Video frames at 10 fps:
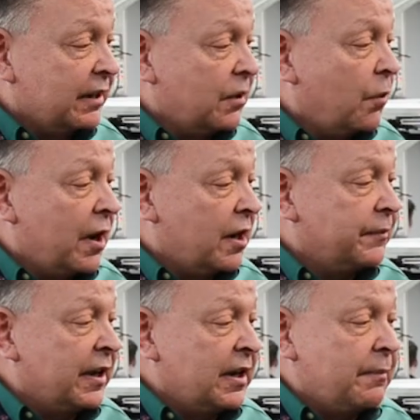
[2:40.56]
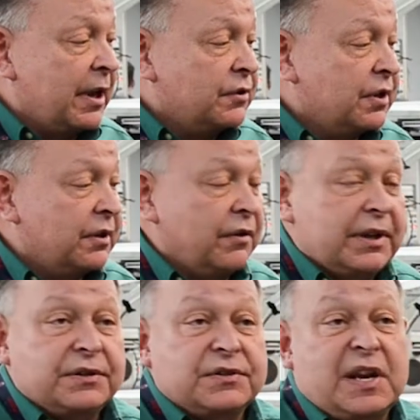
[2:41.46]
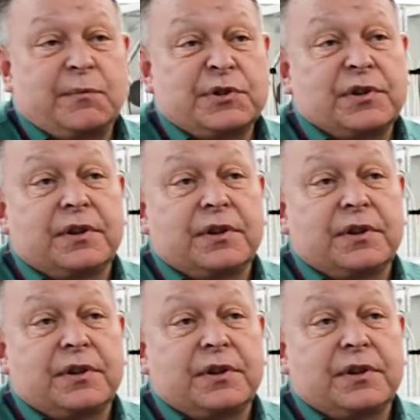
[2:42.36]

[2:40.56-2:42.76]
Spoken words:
tech can walk up to any bench and he'll get the same